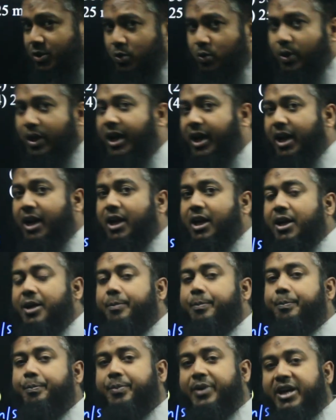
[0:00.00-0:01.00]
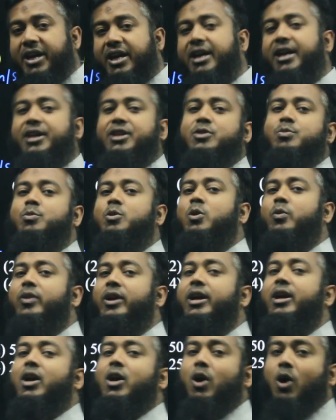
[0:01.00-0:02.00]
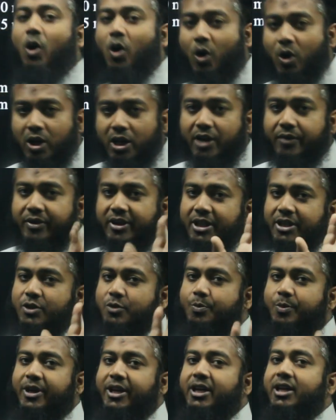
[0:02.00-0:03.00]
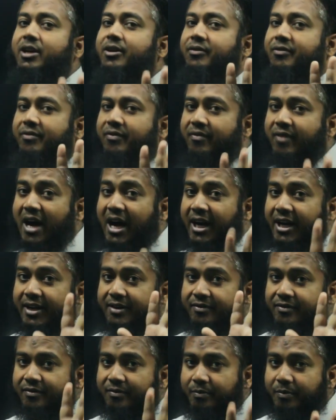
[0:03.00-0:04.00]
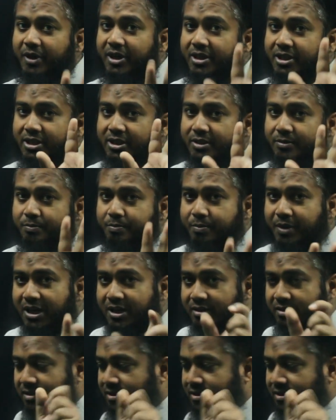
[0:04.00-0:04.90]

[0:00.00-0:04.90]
to A, B is moving only with a speed 5 meter per